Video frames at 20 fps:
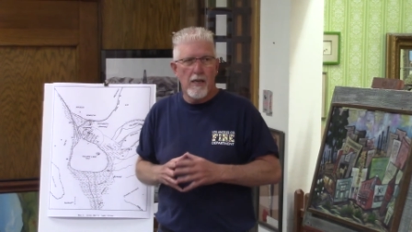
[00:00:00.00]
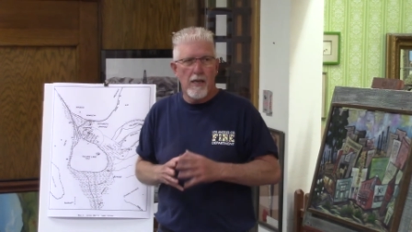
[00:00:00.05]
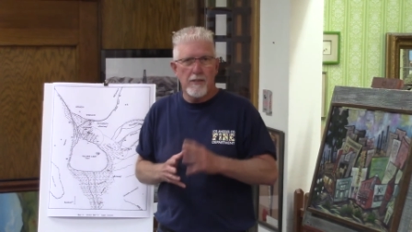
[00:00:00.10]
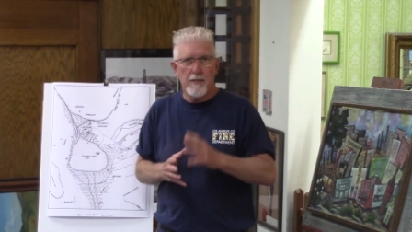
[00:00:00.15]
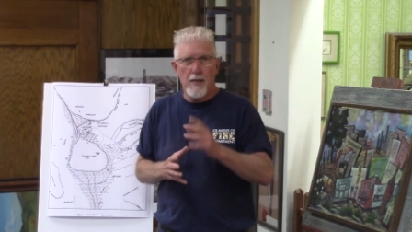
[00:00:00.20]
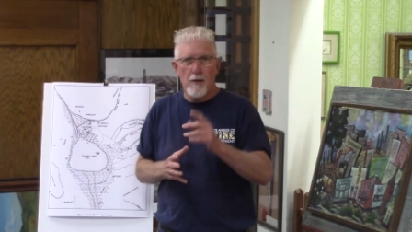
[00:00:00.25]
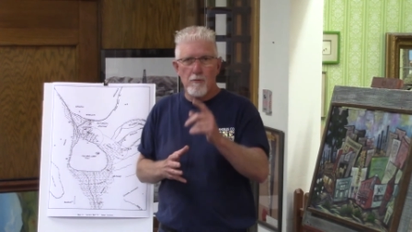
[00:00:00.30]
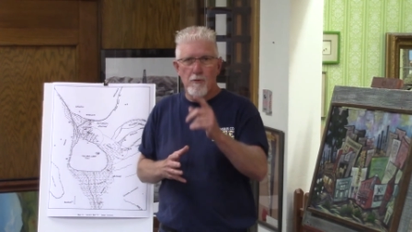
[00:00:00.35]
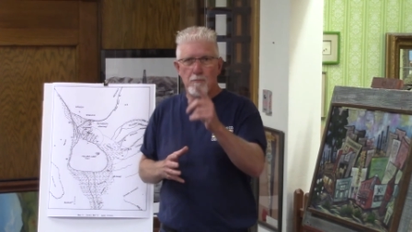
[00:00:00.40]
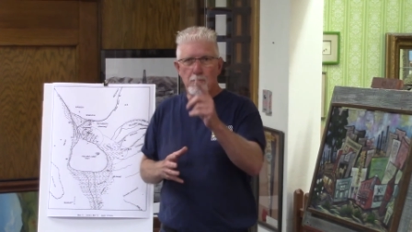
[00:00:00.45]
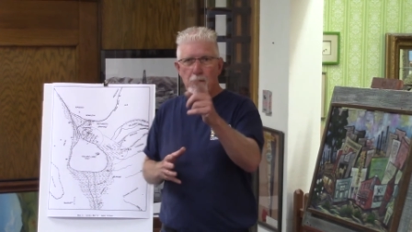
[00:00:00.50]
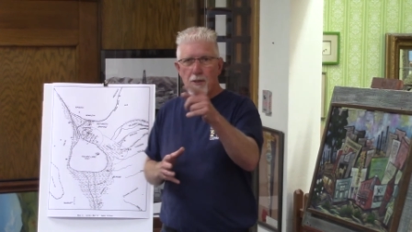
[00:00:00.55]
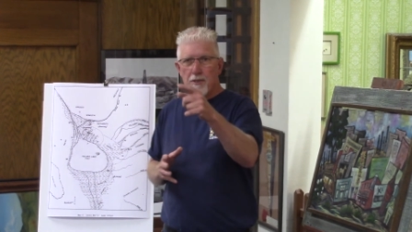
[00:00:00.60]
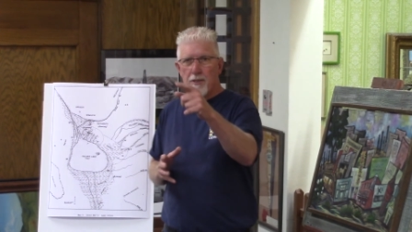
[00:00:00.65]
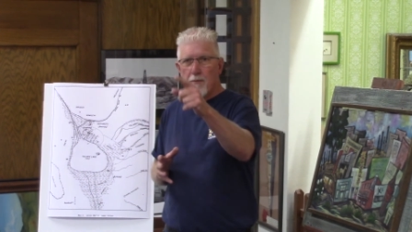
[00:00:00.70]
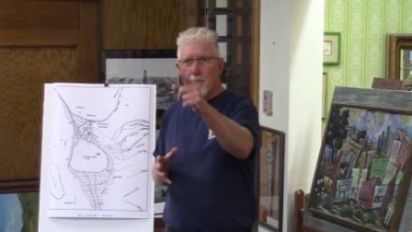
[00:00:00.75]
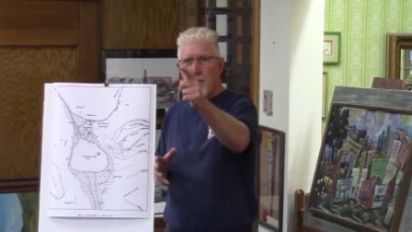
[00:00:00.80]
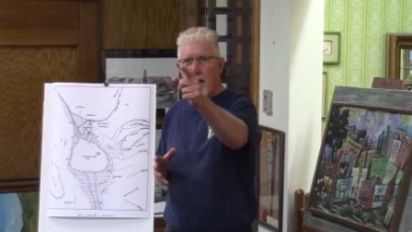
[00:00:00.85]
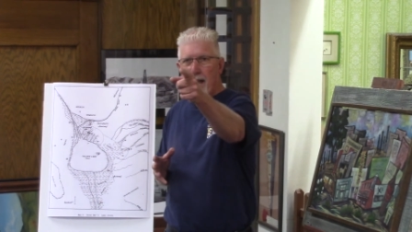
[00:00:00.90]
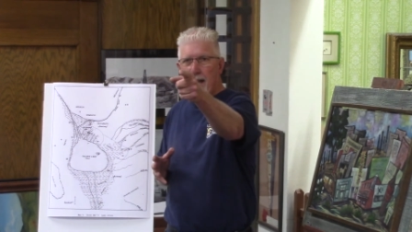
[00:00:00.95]
And they were put in
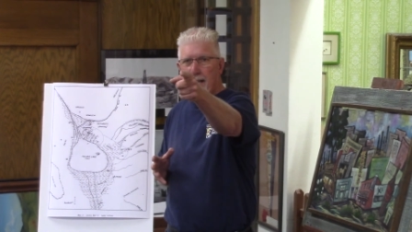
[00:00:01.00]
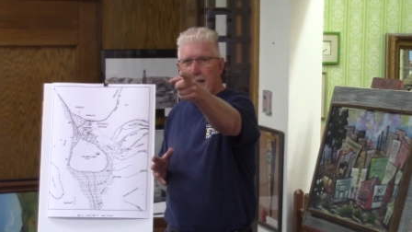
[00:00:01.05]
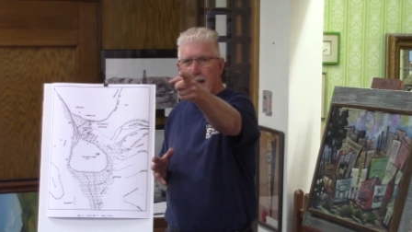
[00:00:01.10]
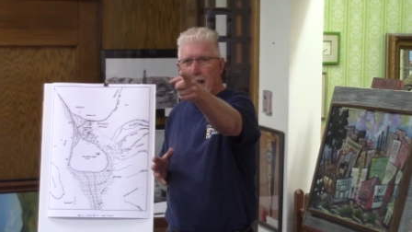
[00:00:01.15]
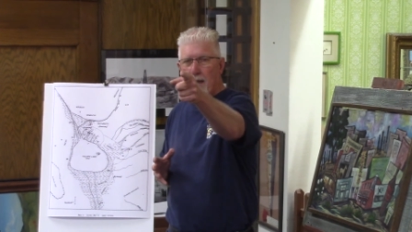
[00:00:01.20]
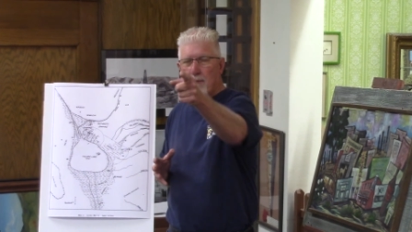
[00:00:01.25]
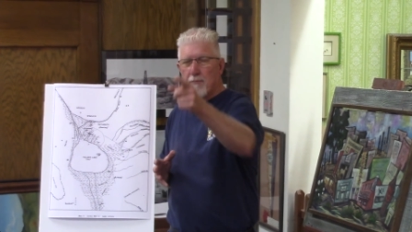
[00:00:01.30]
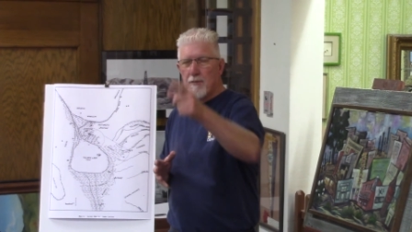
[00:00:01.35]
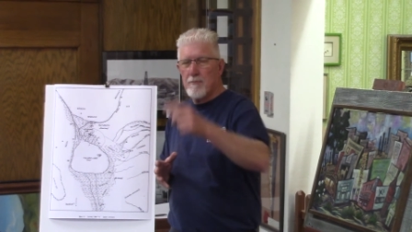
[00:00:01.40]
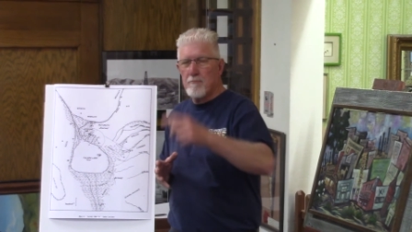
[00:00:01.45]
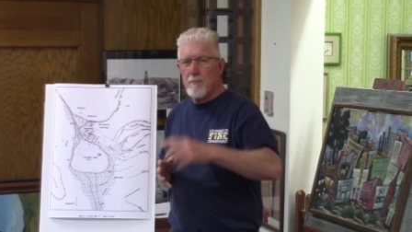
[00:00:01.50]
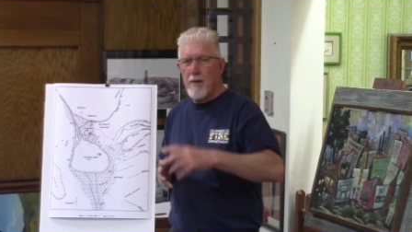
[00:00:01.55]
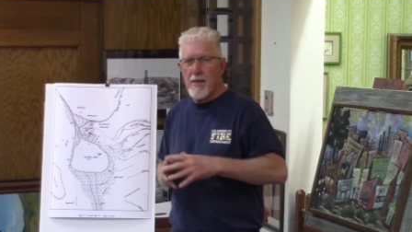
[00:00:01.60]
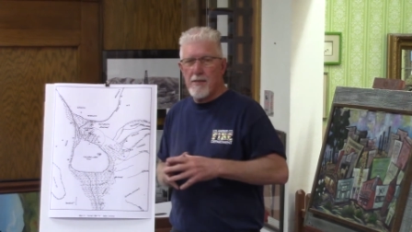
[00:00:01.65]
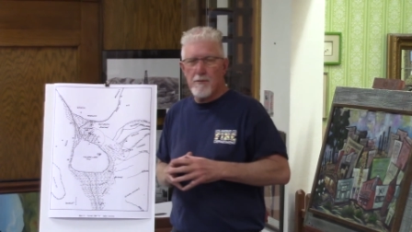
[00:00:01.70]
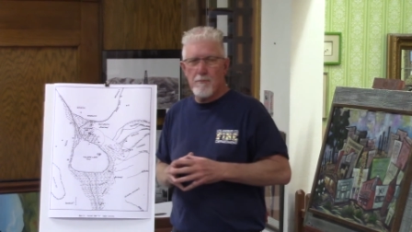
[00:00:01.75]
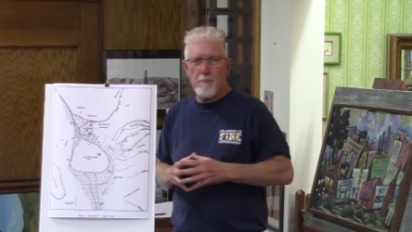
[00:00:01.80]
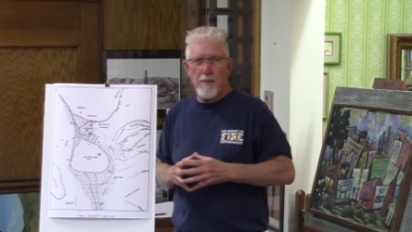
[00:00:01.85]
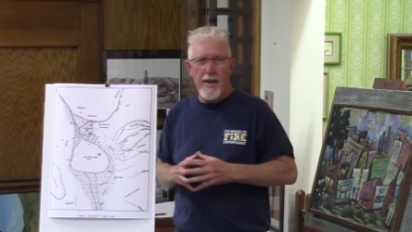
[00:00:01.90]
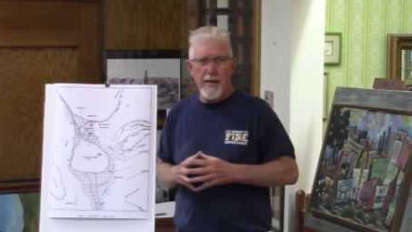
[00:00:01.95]
a back cabinet by
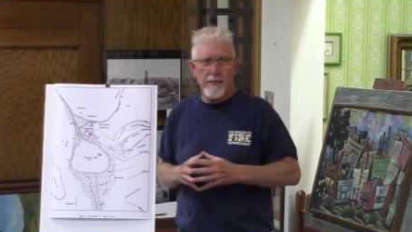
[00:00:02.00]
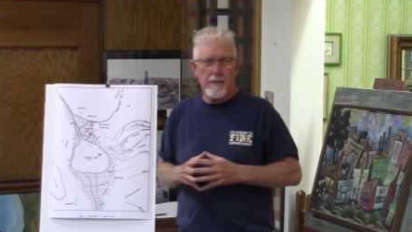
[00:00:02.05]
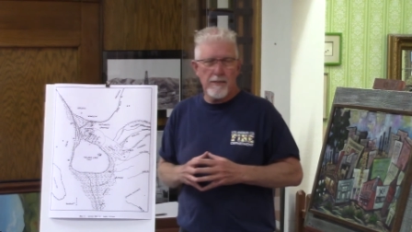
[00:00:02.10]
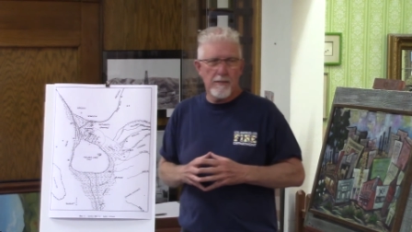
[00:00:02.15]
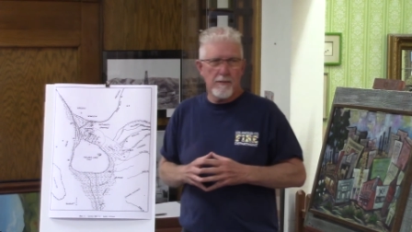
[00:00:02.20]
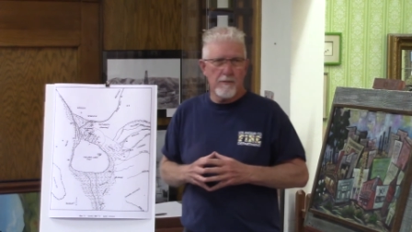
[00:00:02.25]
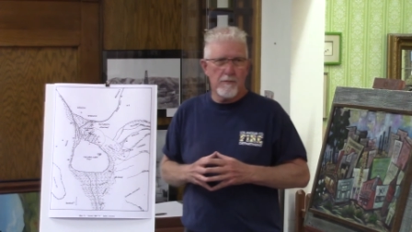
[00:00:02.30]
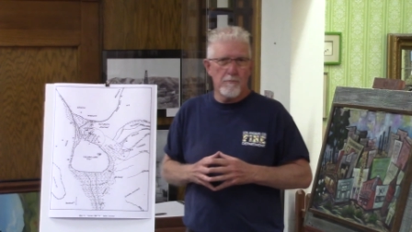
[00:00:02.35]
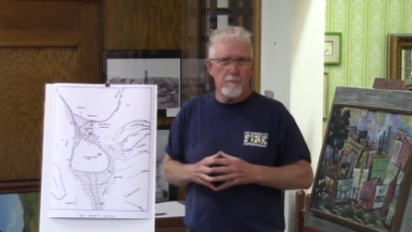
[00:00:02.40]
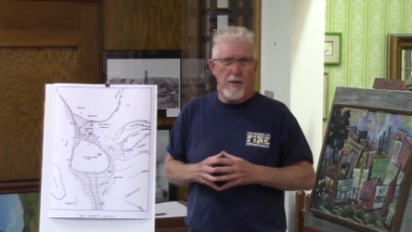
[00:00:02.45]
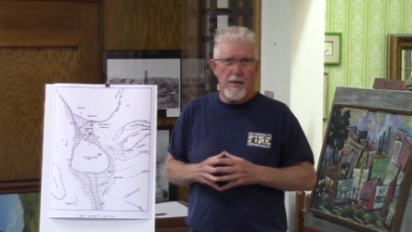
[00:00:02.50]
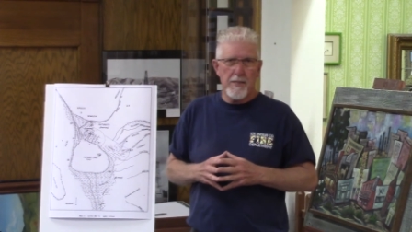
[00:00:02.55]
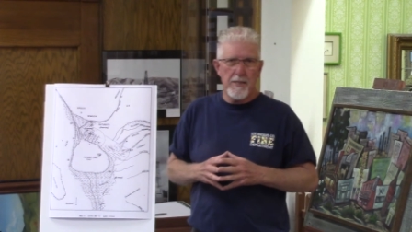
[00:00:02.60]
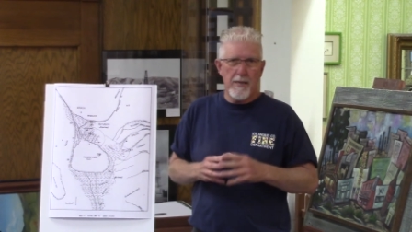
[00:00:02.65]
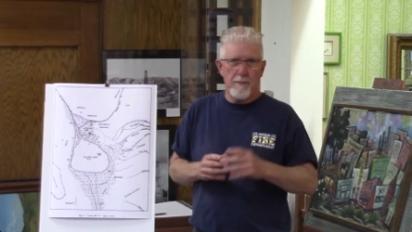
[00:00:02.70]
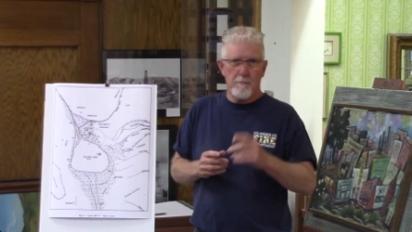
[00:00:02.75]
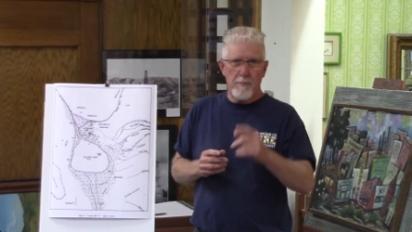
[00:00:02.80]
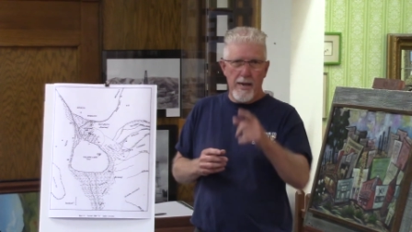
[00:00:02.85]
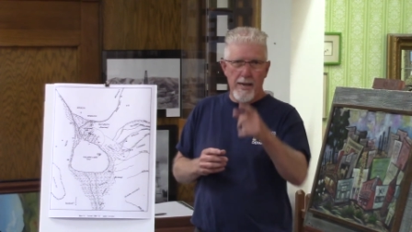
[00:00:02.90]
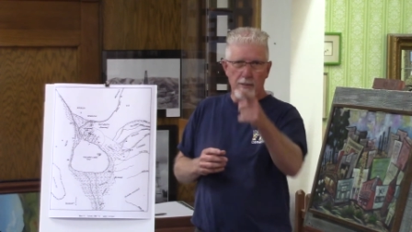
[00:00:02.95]
the back, by
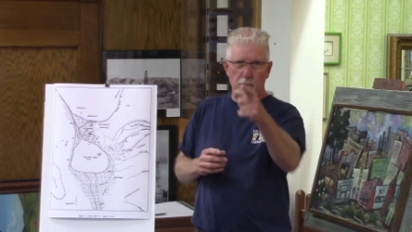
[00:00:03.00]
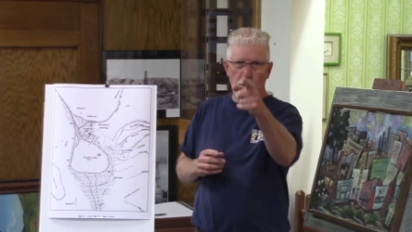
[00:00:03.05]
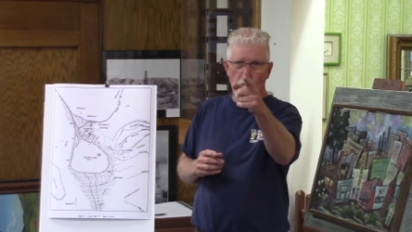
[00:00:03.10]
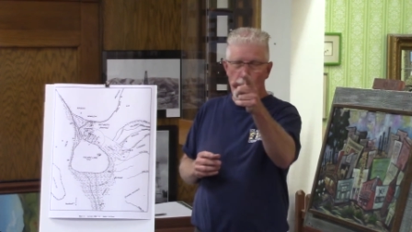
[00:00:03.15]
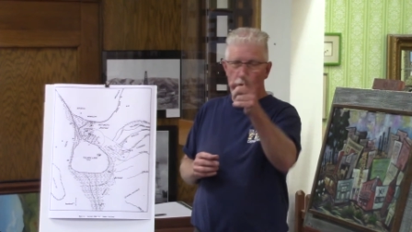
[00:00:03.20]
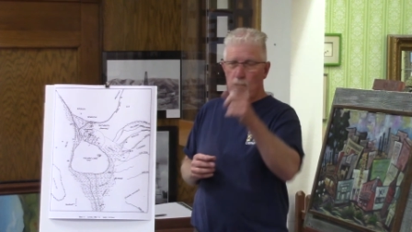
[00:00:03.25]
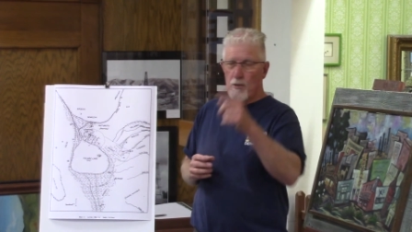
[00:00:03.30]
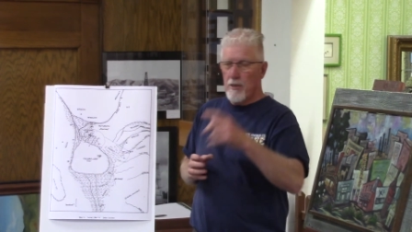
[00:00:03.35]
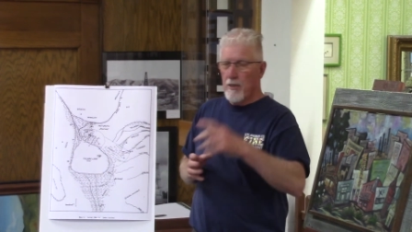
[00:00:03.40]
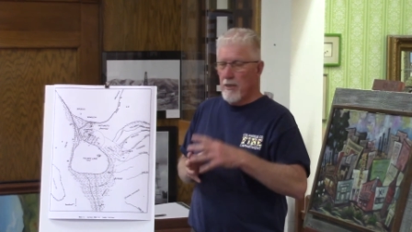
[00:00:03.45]
that back door